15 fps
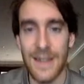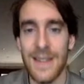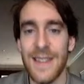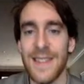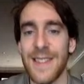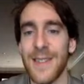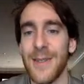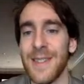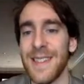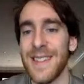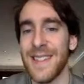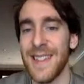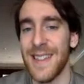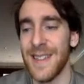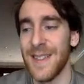so
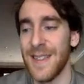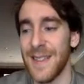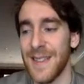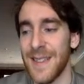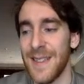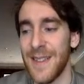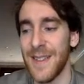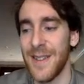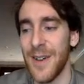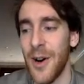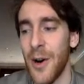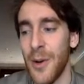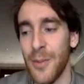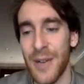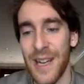it's
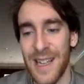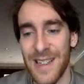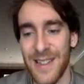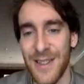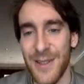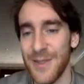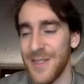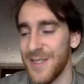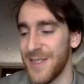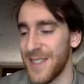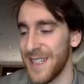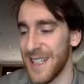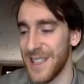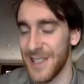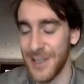all brand new,
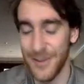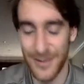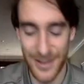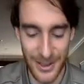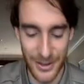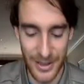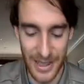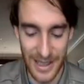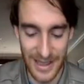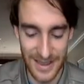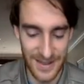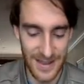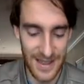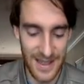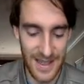Takeshi, for you
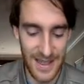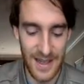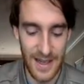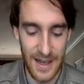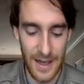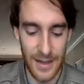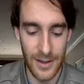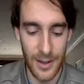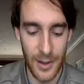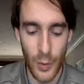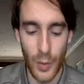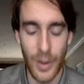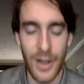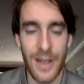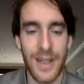guys. A lot of
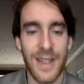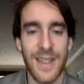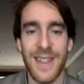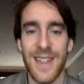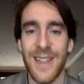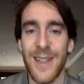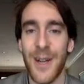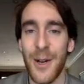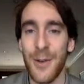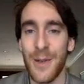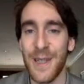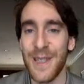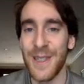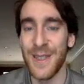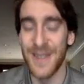work
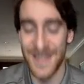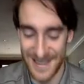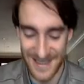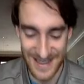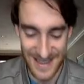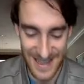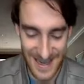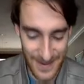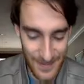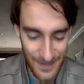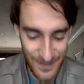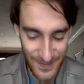goes into that.